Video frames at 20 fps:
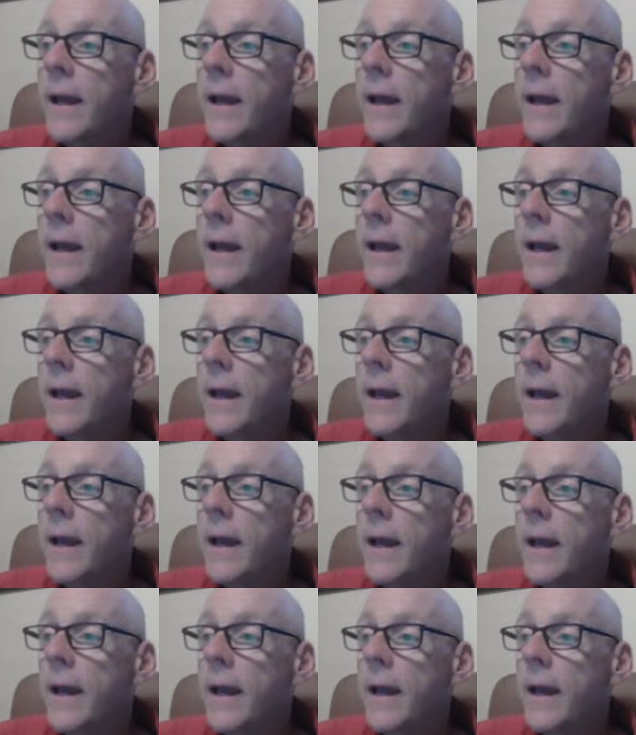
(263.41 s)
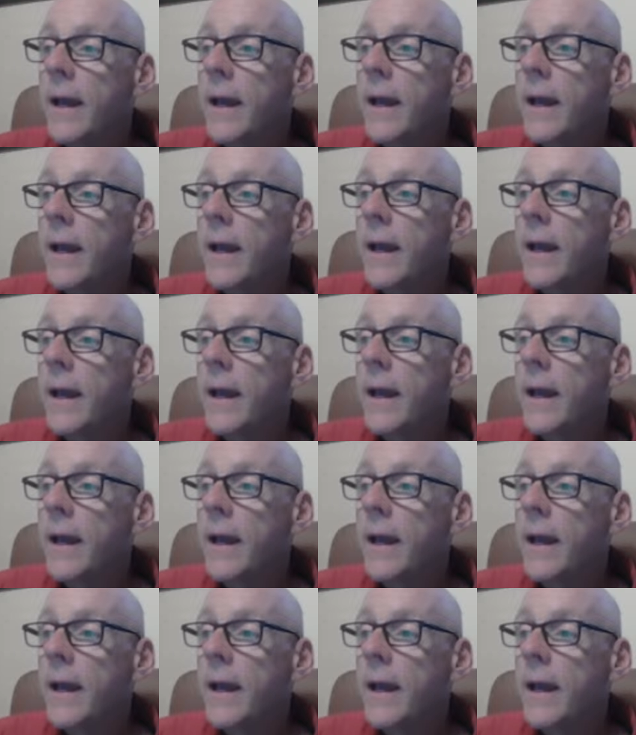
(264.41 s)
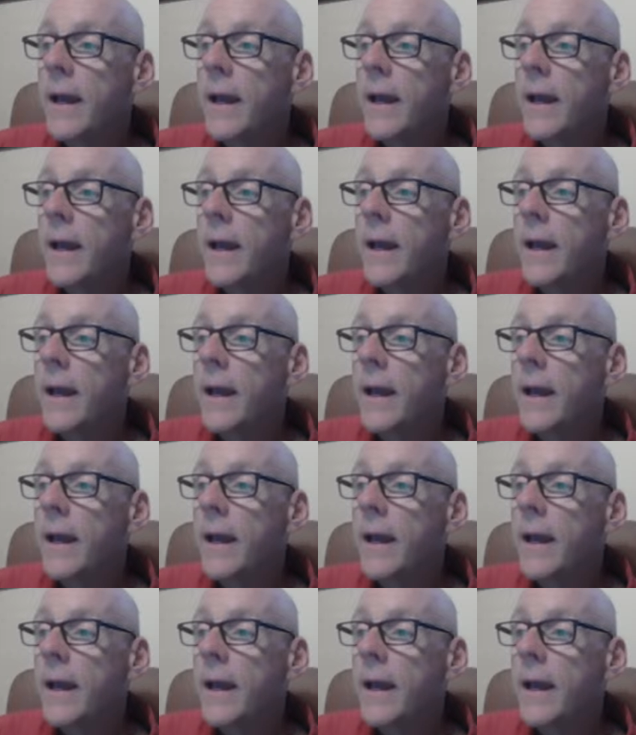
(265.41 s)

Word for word: And we'll start with last night's